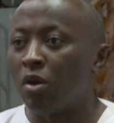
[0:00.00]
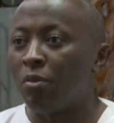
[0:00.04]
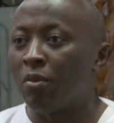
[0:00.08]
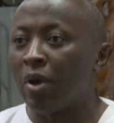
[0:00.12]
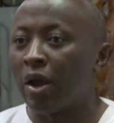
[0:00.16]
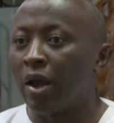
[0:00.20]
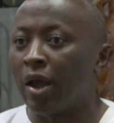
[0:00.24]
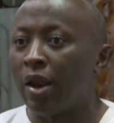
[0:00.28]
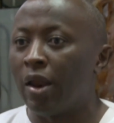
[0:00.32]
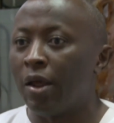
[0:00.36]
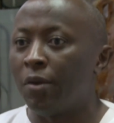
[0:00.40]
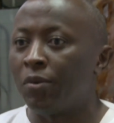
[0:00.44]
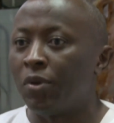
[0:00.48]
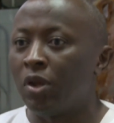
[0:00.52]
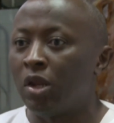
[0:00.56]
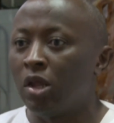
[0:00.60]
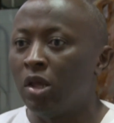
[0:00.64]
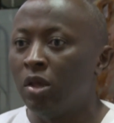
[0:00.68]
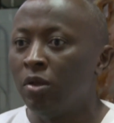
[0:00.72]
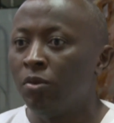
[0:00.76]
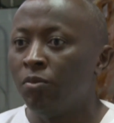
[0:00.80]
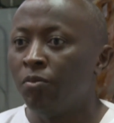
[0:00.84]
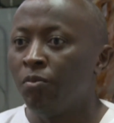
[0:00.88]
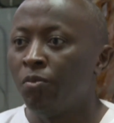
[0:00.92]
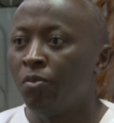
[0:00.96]
After
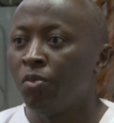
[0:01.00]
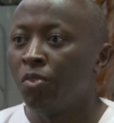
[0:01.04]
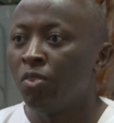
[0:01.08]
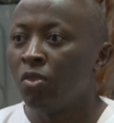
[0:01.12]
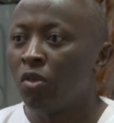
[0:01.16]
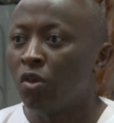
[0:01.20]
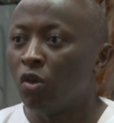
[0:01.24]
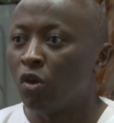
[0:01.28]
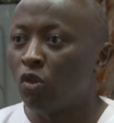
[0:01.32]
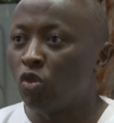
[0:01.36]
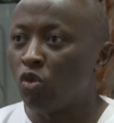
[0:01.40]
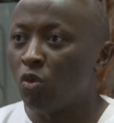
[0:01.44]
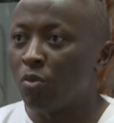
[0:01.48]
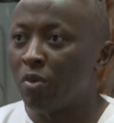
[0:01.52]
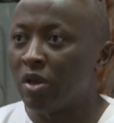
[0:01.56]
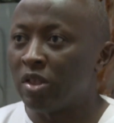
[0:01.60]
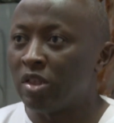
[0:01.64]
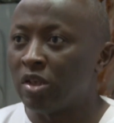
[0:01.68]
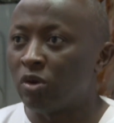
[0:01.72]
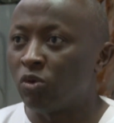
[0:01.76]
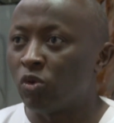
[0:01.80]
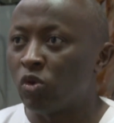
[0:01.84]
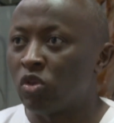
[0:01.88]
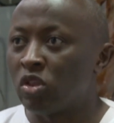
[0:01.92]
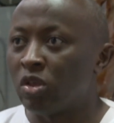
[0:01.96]
battering them, we
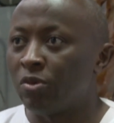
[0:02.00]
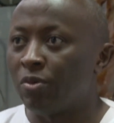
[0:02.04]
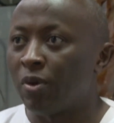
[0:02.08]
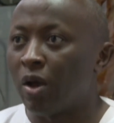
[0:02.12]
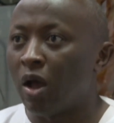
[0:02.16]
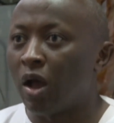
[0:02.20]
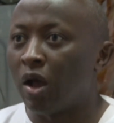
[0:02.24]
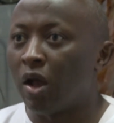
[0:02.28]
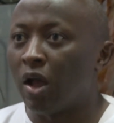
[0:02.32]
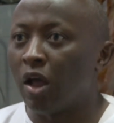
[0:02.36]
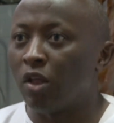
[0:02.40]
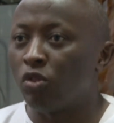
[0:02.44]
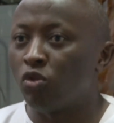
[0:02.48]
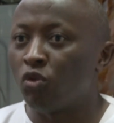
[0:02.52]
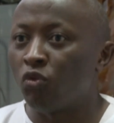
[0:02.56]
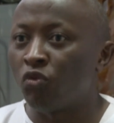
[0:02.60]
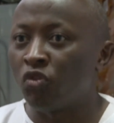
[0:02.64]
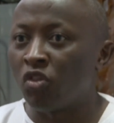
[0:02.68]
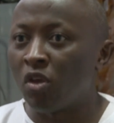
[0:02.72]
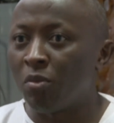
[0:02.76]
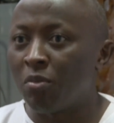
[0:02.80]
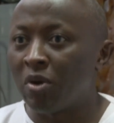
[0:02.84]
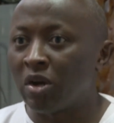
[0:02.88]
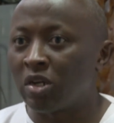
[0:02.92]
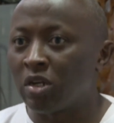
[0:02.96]
put them in cold rooms
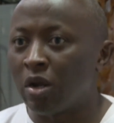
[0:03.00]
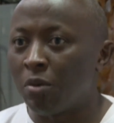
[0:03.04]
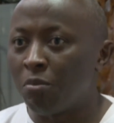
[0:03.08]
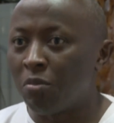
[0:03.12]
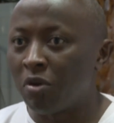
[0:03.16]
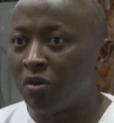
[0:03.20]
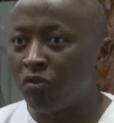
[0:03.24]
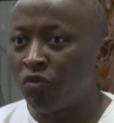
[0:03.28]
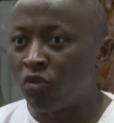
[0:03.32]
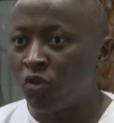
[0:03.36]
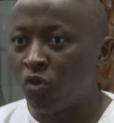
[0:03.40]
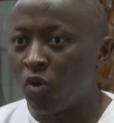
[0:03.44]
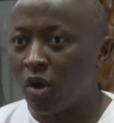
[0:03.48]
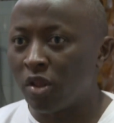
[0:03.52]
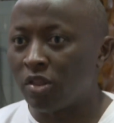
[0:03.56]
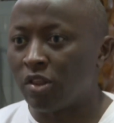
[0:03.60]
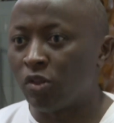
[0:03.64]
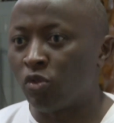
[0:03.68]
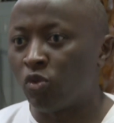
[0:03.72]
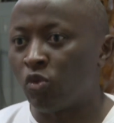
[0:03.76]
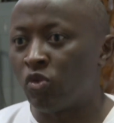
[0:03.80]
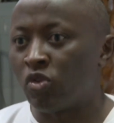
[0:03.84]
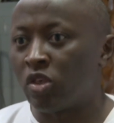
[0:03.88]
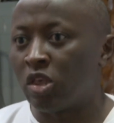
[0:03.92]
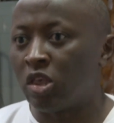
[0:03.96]
for 24
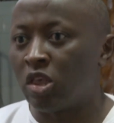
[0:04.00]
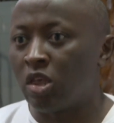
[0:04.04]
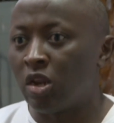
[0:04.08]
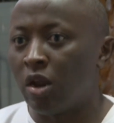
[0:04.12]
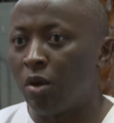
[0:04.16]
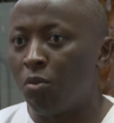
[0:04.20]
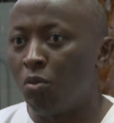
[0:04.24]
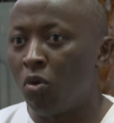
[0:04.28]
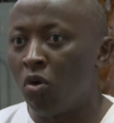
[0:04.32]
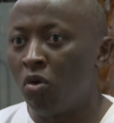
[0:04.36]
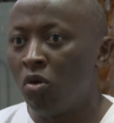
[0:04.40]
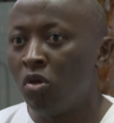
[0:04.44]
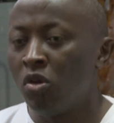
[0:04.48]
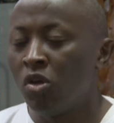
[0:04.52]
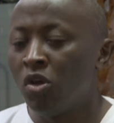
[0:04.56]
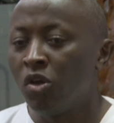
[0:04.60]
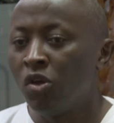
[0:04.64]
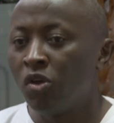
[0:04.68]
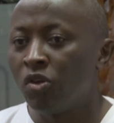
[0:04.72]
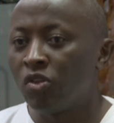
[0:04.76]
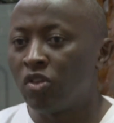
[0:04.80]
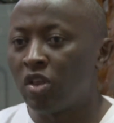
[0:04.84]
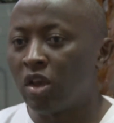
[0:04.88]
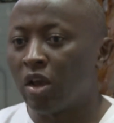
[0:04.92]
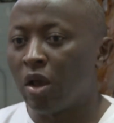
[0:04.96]
hours, and then we
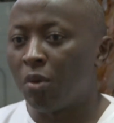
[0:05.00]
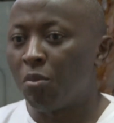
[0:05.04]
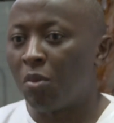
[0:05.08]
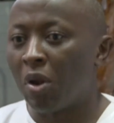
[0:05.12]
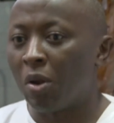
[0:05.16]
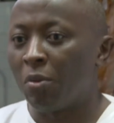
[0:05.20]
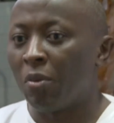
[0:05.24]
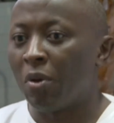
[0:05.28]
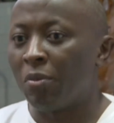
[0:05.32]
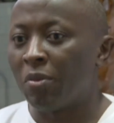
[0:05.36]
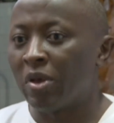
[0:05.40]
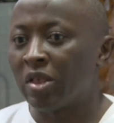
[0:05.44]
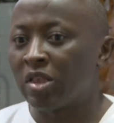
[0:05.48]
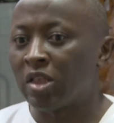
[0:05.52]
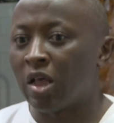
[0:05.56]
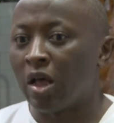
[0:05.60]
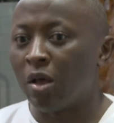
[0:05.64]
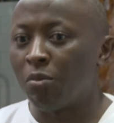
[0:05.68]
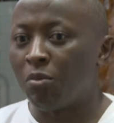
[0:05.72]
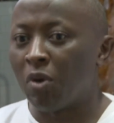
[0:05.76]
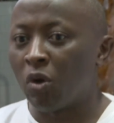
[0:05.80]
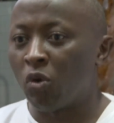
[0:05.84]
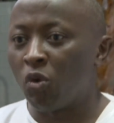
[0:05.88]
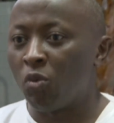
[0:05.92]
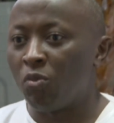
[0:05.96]
go to the market.
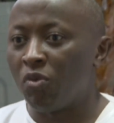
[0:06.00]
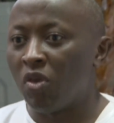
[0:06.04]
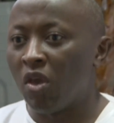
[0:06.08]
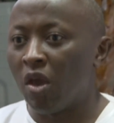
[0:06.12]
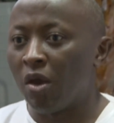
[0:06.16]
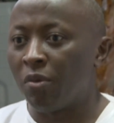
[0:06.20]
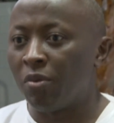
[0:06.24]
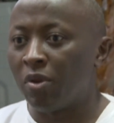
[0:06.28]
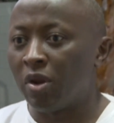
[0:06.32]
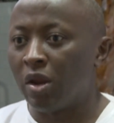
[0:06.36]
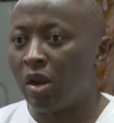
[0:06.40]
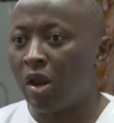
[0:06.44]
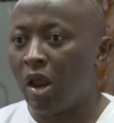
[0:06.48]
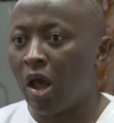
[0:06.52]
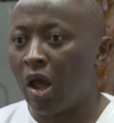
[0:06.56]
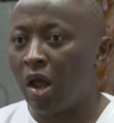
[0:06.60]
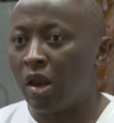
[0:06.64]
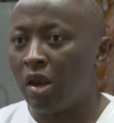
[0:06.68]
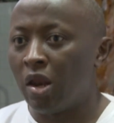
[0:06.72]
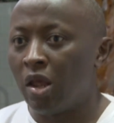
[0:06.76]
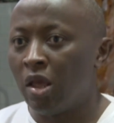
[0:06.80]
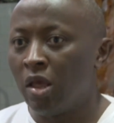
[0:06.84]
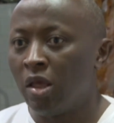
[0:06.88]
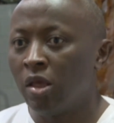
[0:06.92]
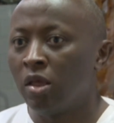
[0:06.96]
To then,
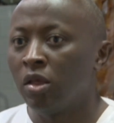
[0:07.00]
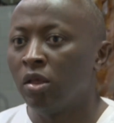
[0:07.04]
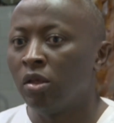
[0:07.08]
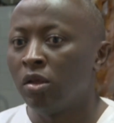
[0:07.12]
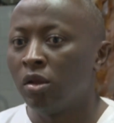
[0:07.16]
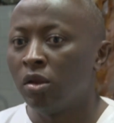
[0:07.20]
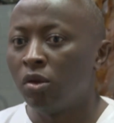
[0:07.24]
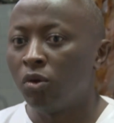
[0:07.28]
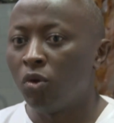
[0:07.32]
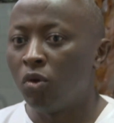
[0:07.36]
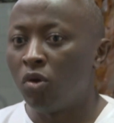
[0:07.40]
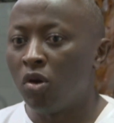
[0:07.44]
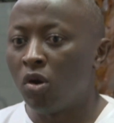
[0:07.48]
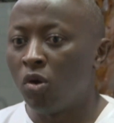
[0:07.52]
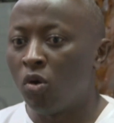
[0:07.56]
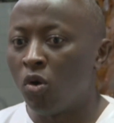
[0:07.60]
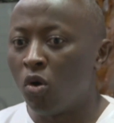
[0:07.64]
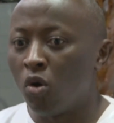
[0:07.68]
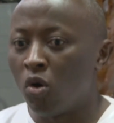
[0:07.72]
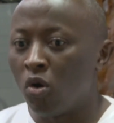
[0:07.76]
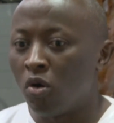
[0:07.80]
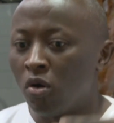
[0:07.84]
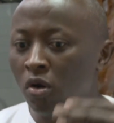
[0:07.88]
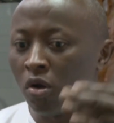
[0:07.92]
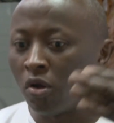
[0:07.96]
afterwards,
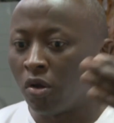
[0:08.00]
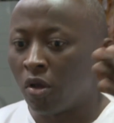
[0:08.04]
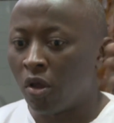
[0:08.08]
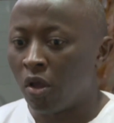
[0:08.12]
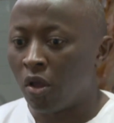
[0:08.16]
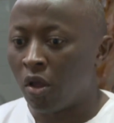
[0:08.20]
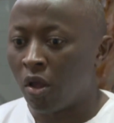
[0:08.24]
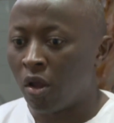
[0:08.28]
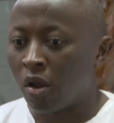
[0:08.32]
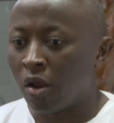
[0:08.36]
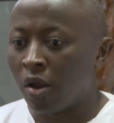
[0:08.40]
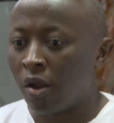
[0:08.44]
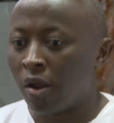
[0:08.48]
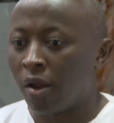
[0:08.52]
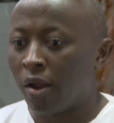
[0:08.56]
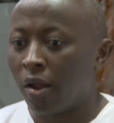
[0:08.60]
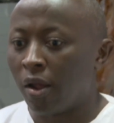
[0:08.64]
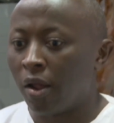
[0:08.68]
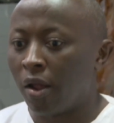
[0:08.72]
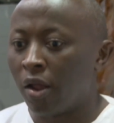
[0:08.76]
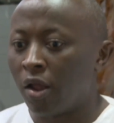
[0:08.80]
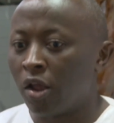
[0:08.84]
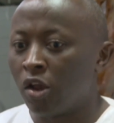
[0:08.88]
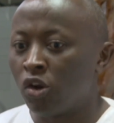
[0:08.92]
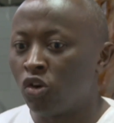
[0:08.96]
we substitute
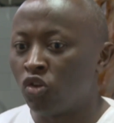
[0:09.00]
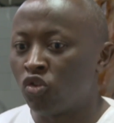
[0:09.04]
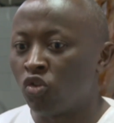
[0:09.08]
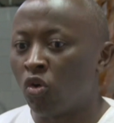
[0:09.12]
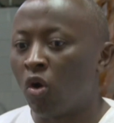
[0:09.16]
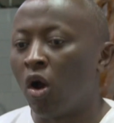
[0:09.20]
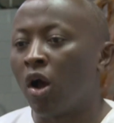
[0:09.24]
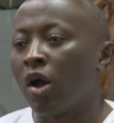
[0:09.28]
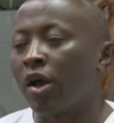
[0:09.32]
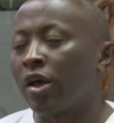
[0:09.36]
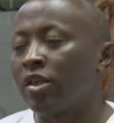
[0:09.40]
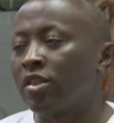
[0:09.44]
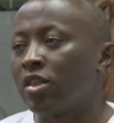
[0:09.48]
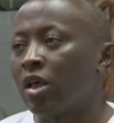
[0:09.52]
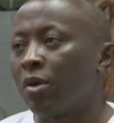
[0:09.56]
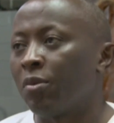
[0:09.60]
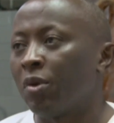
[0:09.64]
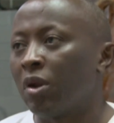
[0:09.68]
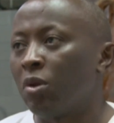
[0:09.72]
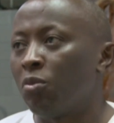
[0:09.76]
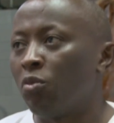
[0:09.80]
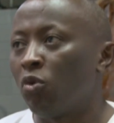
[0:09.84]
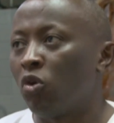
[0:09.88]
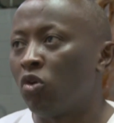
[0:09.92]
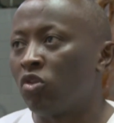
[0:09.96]
them with the
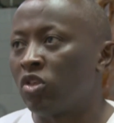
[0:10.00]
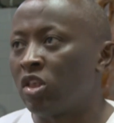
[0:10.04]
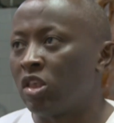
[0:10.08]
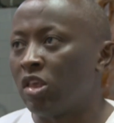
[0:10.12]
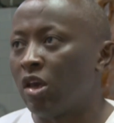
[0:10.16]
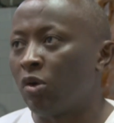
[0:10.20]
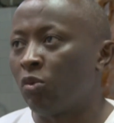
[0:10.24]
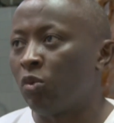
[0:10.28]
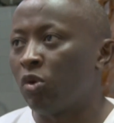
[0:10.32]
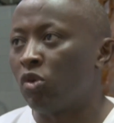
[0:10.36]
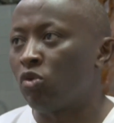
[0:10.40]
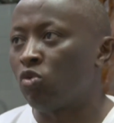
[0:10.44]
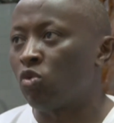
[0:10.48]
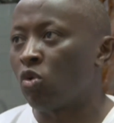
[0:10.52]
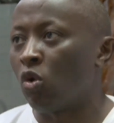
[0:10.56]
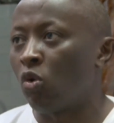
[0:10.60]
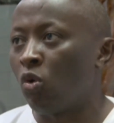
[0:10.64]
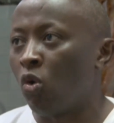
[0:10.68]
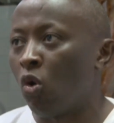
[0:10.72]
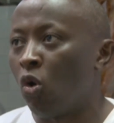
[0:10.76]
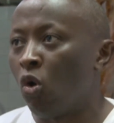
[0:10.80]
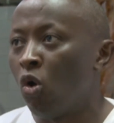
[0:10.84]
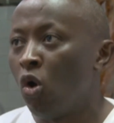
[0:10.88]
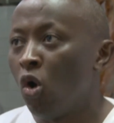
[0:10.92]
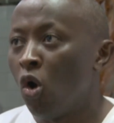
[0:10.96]
ones that we batch at
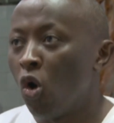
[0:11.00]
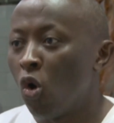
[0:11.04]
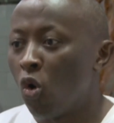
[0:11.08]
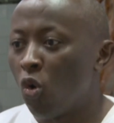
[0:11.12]
night.